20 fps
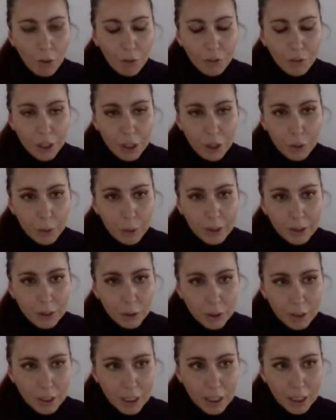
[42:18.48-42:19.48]
of the UN
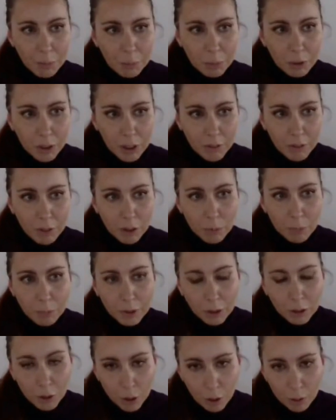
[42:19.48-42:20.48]
Sustainable
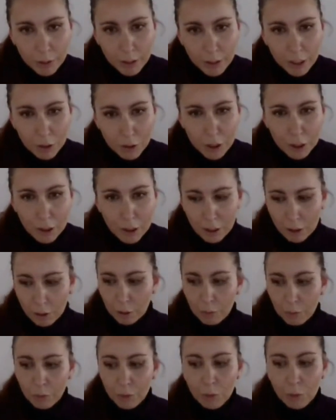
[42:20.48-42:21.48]
Development Goals Agenda
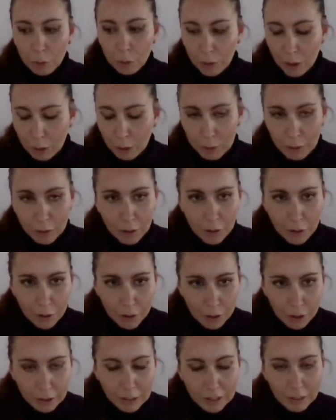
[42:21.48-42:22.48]
of
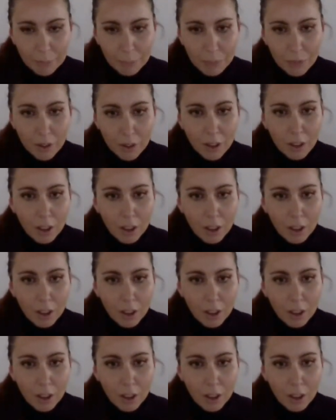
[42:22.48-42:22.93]
2030.